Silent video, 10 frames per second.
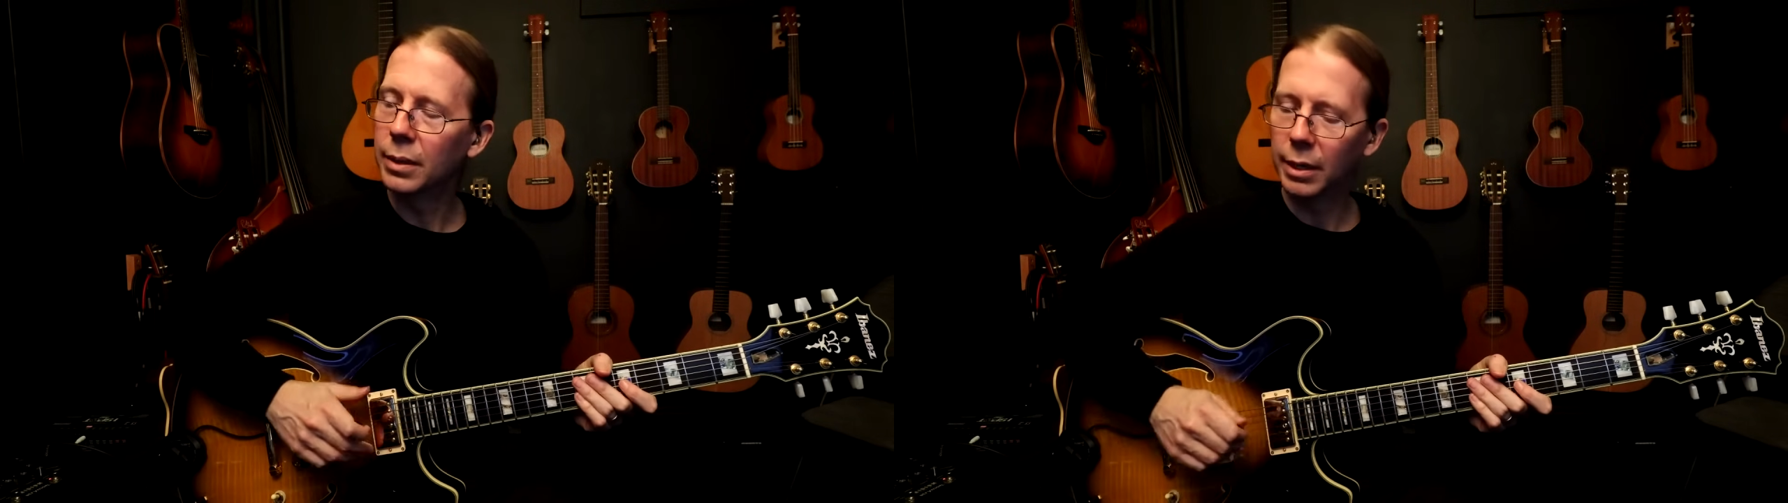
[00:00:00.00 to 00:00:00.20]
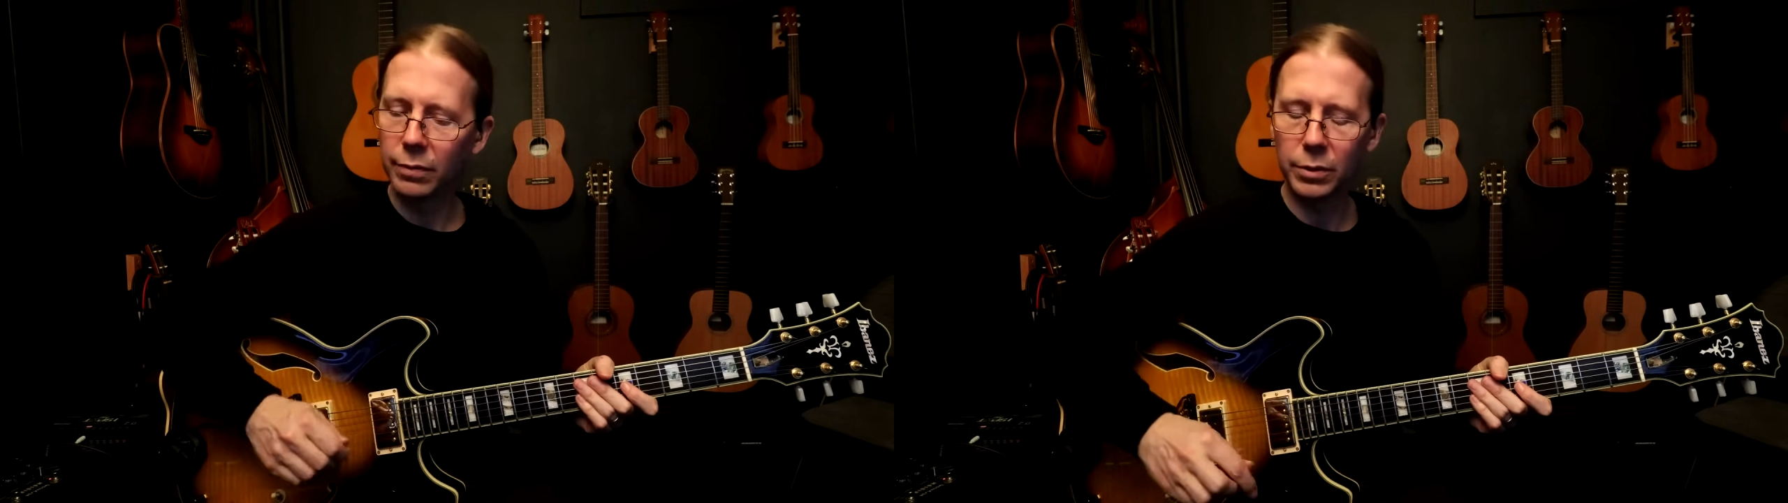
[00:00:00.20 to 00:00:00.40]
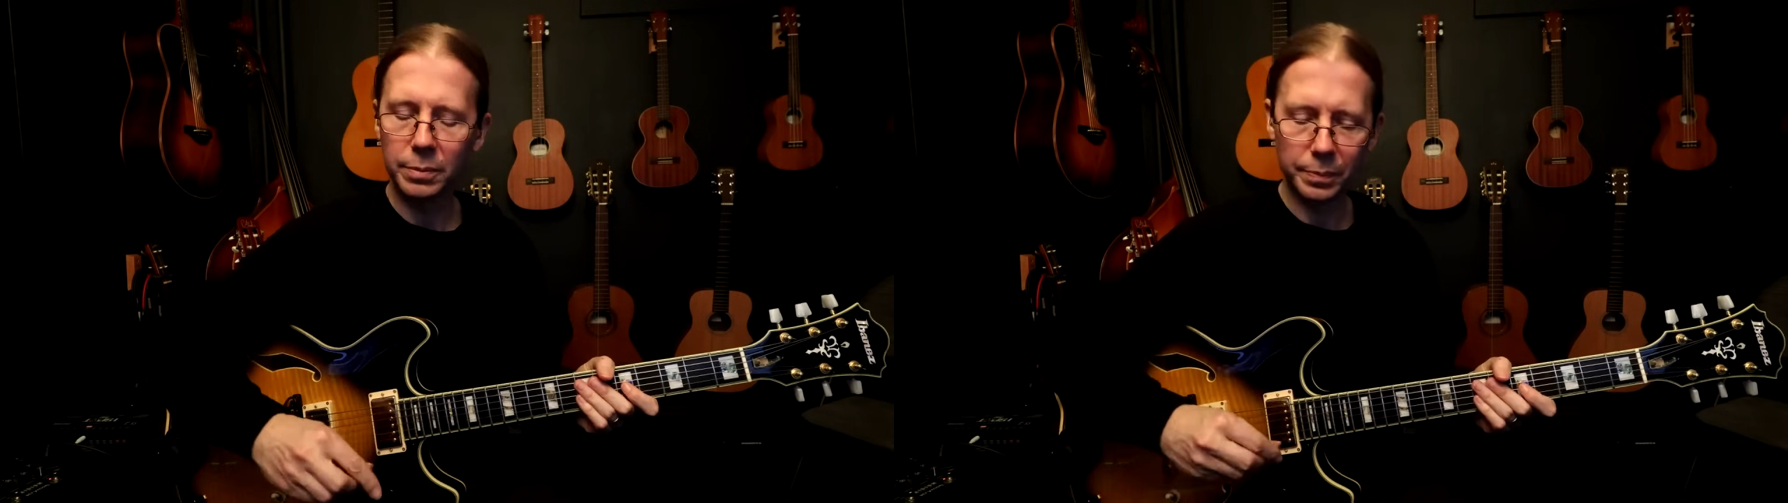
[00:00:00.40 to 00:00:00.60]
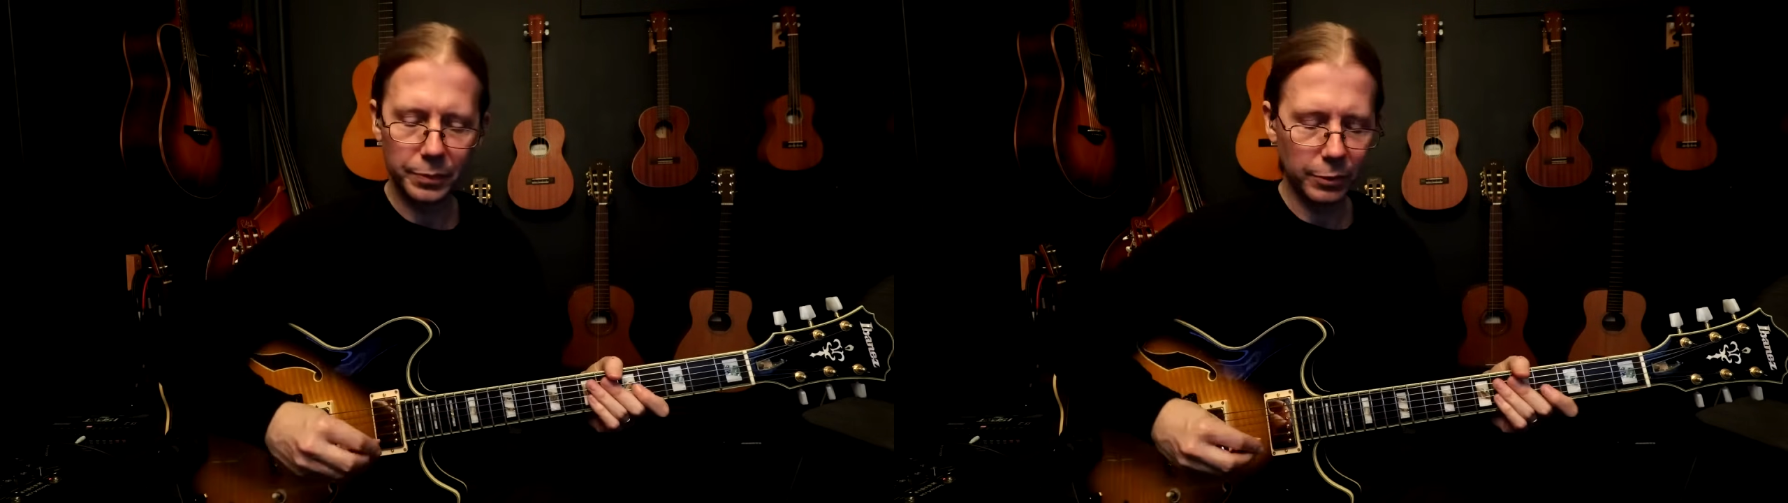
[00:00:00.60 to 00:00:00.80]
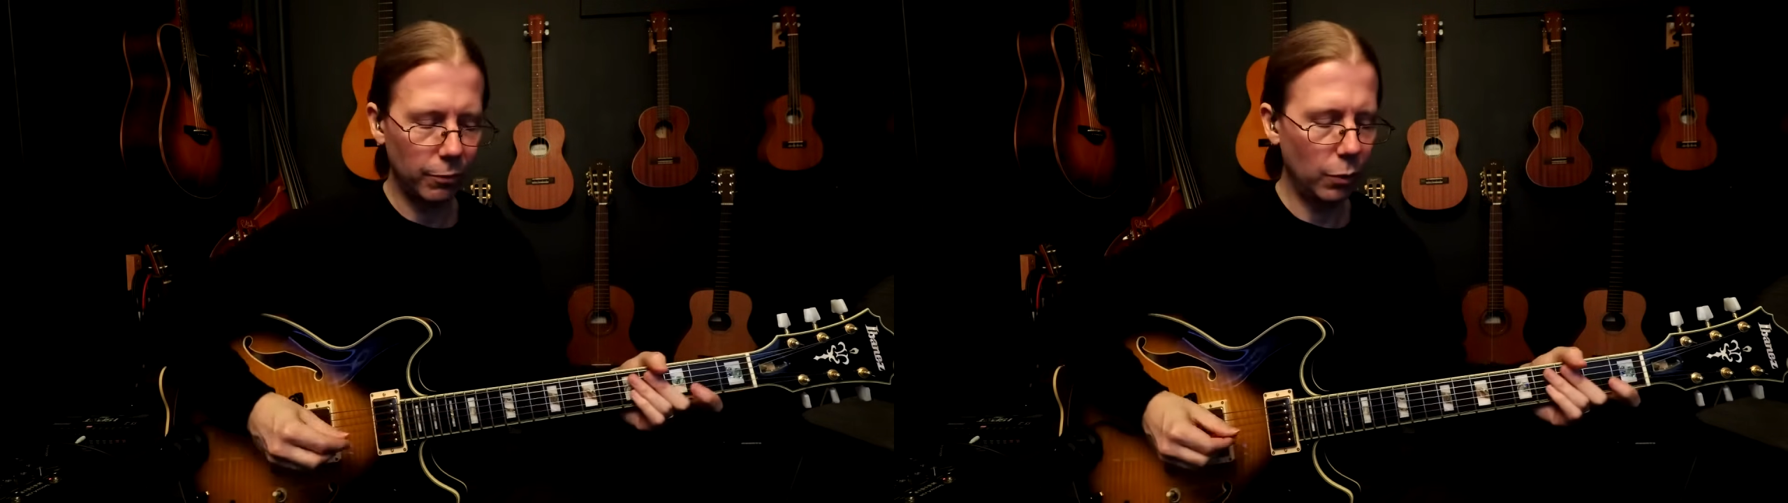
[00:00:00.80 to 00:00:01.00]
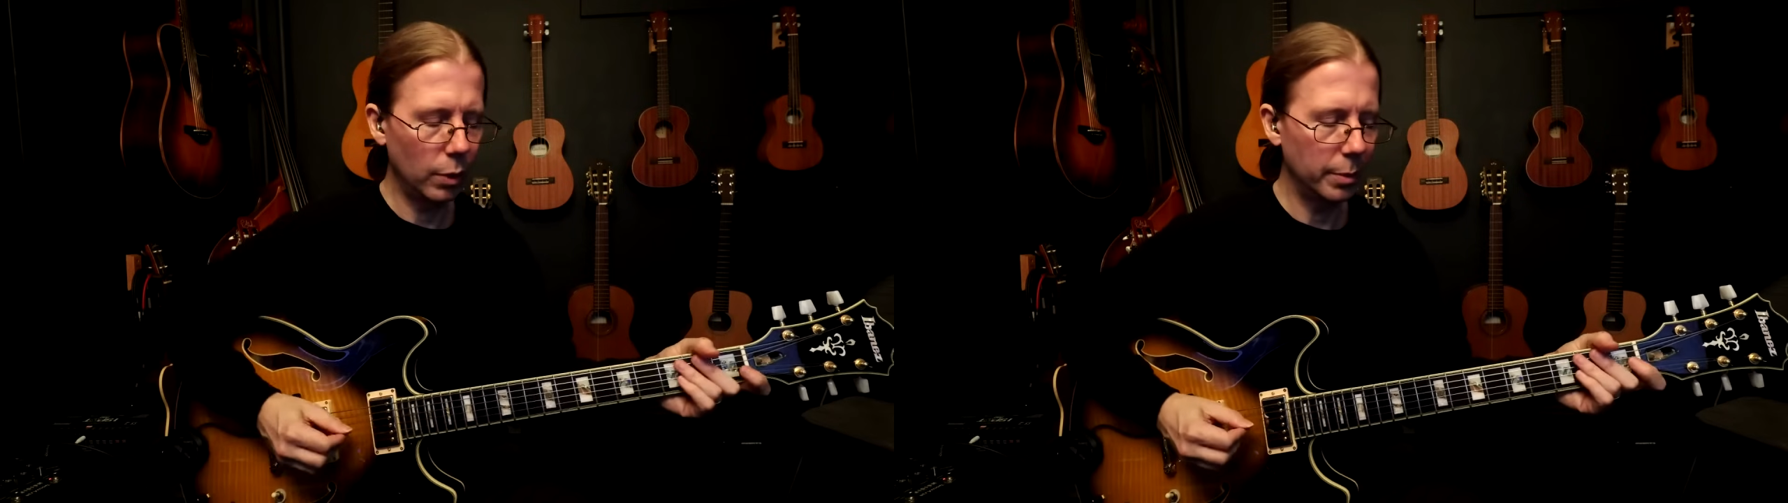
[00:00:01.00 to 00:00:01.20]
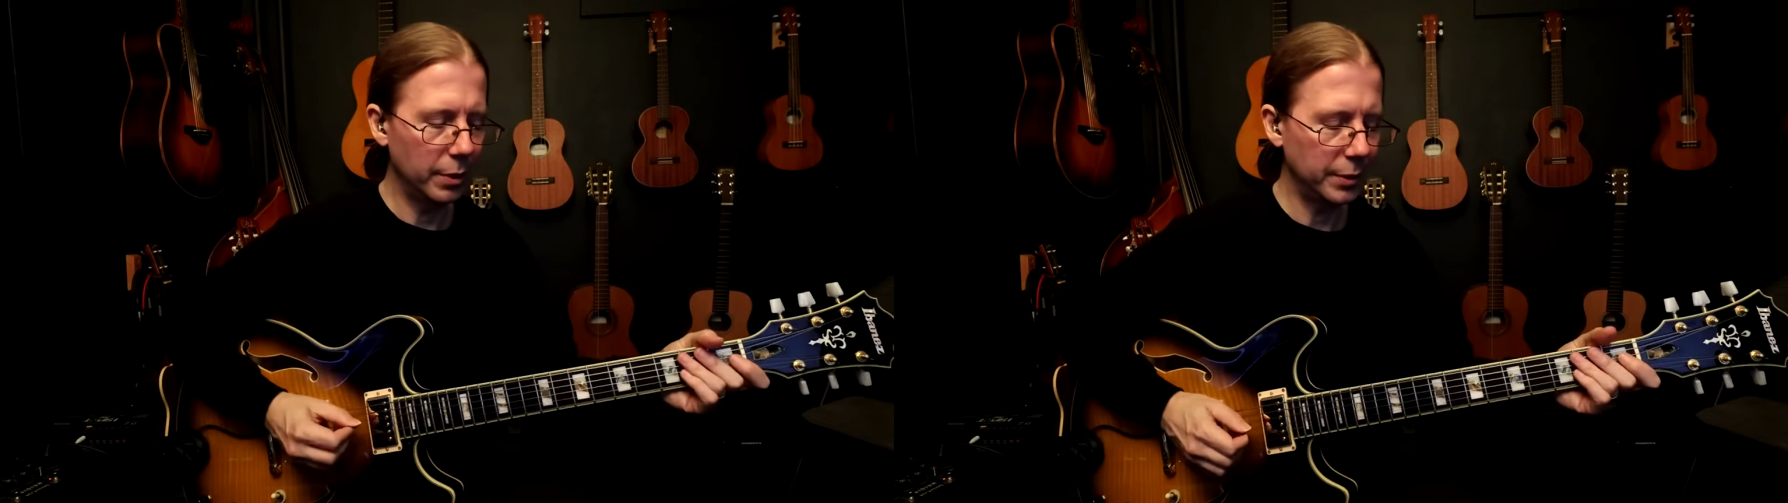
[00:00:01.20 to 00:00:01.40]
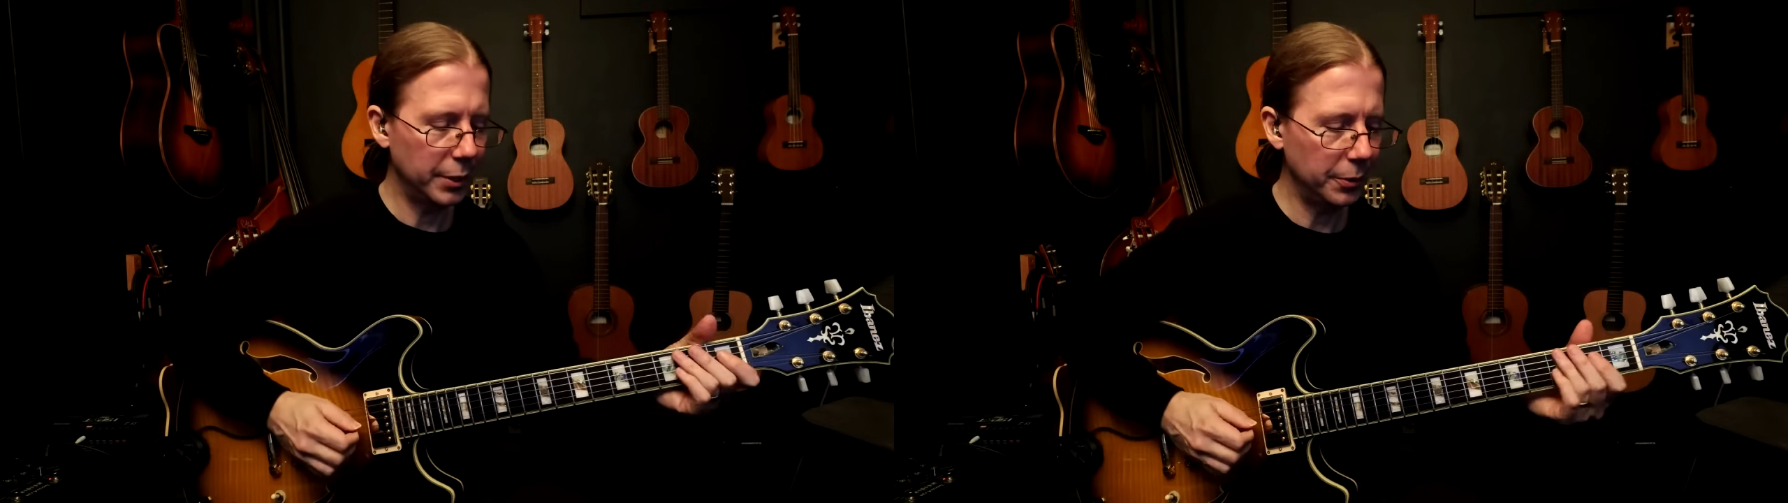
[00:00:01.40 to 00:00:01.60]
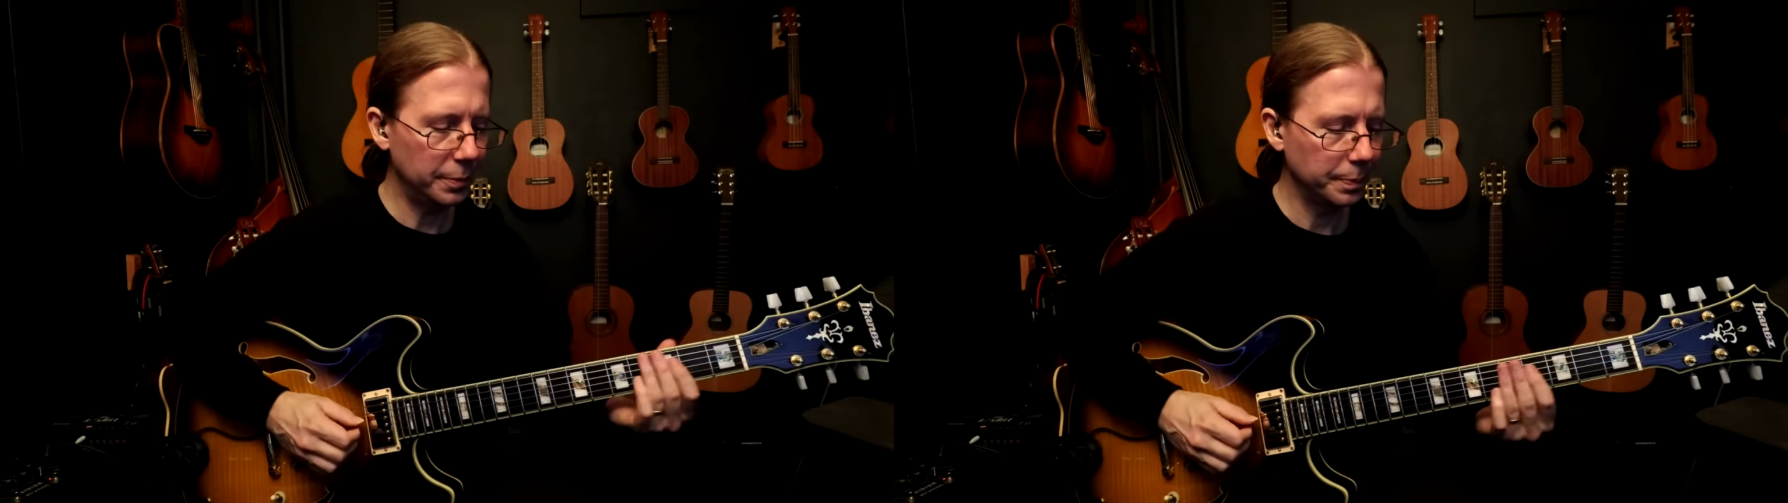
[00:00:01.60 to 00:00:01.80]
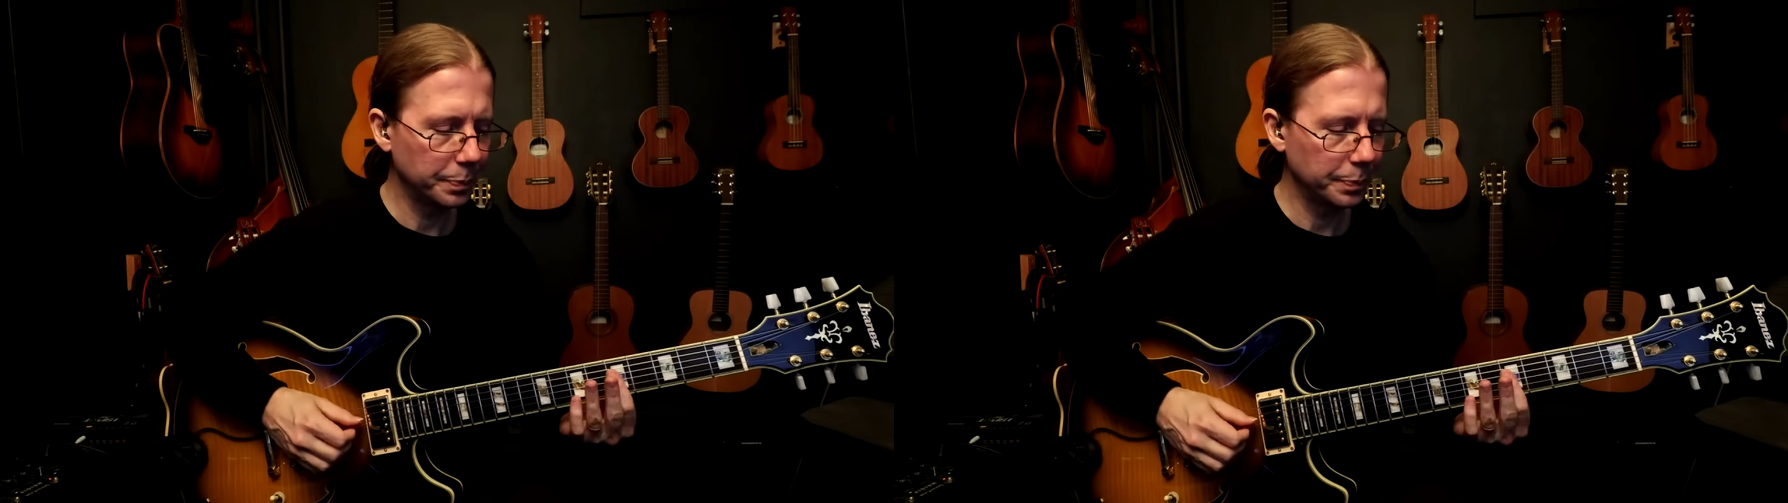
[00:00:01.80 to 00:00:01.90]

level 4, but we do